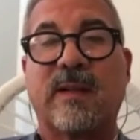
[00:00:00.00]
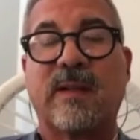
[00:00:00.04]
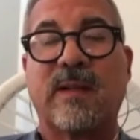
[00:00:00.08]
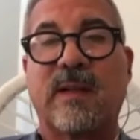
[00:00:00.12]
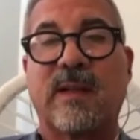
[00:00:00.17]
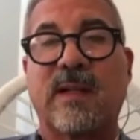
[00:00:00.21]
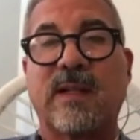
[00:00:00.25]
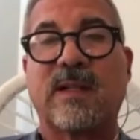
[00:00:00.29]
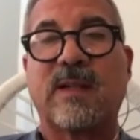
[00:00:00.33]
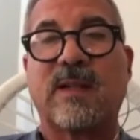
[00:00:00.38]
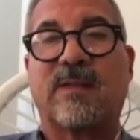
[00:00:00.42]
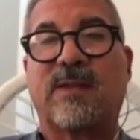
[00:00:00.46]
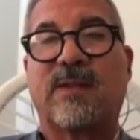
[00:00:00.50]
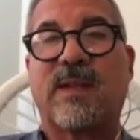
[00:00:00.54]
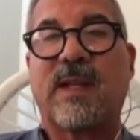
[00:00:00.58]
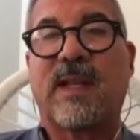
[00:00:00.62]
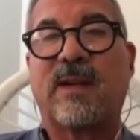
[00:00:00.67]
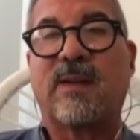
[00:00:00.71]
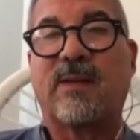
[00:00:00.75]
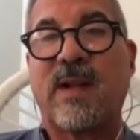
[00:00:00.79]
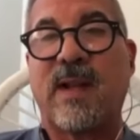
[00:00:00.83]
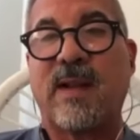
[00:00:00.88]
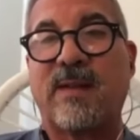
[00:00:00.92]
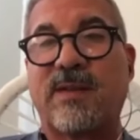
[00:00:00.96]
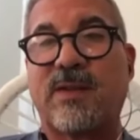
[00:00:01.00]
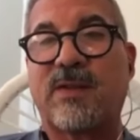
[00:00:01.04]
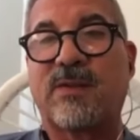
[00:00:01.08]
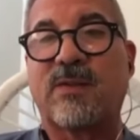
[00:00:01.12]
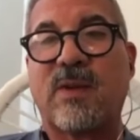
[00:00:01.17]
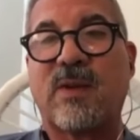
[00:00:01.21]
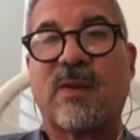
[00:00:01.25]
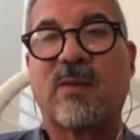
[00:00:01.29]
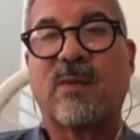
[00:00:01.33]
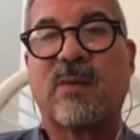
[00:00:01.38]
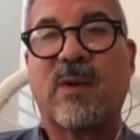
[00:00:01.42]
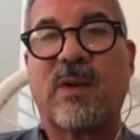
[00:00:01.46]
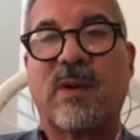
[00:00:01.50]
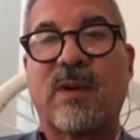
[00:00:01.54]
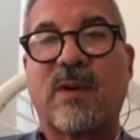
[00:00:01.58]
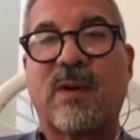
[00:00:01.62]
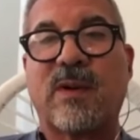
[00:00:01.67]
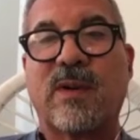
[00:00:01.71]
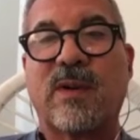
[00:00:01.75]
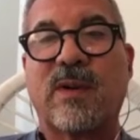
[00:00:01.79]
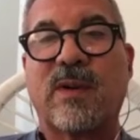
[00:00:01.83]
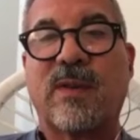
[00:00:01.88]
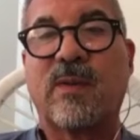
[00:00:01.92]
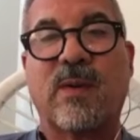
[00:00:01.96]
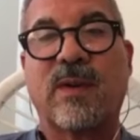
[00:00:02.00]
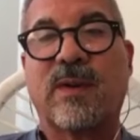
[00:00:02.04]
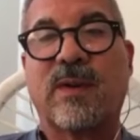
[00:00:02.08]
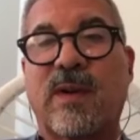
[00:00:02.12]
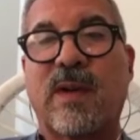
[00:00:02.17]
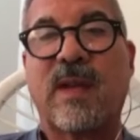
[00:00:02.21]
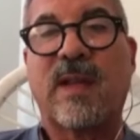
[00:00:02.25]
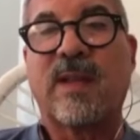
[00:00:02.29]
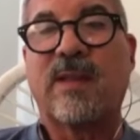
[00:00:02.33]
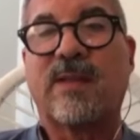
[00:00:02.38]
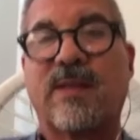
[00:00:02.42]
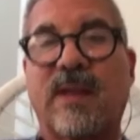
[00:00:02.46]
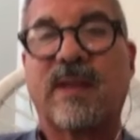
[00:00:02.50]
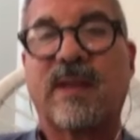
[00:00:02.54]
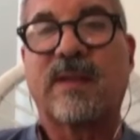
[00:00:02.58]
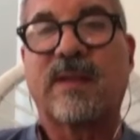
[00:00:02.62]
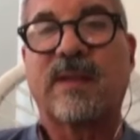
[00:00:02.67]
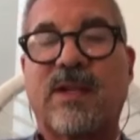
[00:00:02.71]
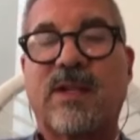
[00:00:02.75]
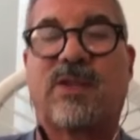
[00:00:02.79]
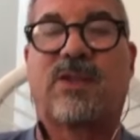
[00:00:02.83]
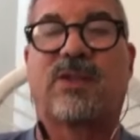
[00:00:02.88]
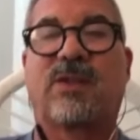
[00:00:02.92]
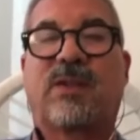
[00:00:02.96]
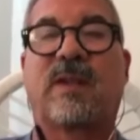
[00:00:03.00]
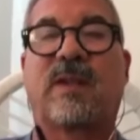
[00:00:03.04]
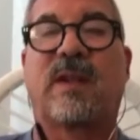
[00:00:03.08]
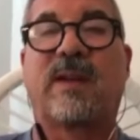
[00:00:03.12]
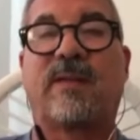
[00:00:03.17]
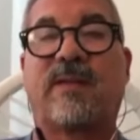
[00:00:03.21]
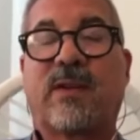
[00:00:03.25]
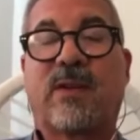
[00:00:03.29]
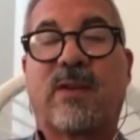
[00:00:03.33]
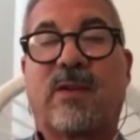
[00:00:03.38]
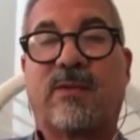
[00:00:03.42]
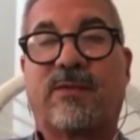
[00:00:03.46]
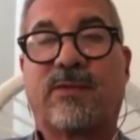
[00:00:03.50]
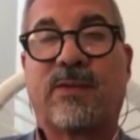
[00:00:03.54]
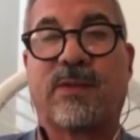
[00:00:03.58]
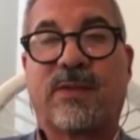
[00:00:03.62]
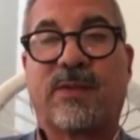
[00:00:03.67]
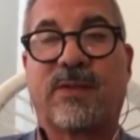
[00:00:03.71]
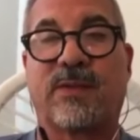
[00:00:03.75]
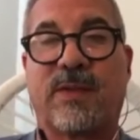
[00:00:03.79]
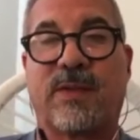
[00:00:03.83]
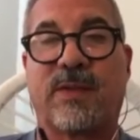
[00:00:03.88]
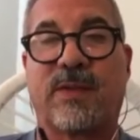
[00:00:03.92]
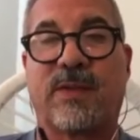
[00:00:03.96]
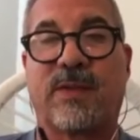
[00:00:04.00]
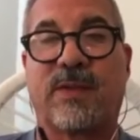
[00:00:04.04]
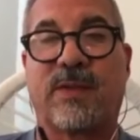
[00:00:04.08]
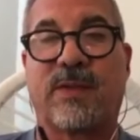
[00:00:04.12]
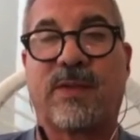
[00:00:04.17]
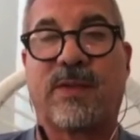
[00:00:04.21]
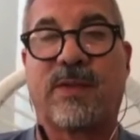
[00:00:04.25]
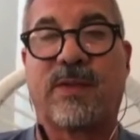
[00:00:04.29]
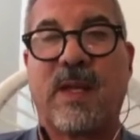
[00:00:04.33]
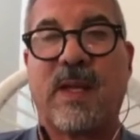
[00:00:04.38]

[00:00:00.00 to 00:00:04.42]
Because if they don't have strong work work ethic, they shouldn't ever go full time.